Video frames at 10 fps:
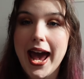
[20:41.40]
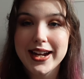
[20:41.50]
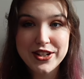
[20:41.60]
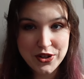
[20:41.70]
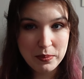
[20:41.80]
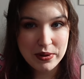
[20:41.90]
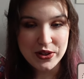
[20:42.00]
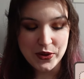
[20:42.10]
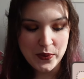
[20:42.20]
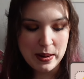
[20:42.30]
Any Trope But
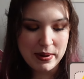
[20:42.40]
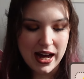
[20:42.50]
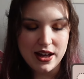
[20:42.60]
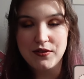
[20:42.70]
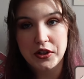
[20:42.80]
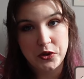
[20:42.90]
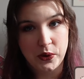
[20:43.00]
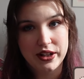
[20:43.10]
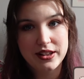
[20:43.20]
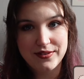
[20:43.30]
You by
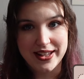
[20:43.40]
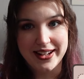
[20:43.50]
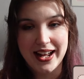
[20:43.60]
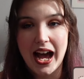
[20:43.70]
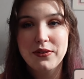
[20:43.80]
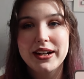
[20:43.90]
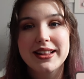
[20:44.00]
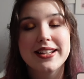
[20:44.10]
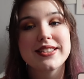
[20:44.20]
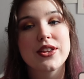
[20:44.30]
Victoria Levine. I
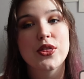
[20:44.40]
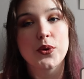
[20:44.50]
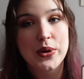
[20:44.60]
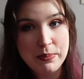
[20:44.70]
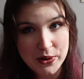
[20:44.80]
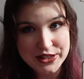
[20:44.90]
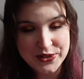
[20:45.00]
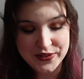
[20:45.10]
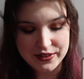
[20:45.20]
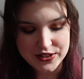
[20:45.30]
rated this
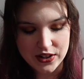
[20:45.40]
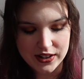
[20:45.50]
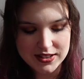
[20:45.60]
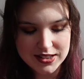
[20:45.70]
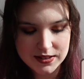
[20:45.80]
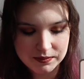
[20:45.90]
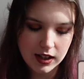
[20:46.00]
3.25 stars.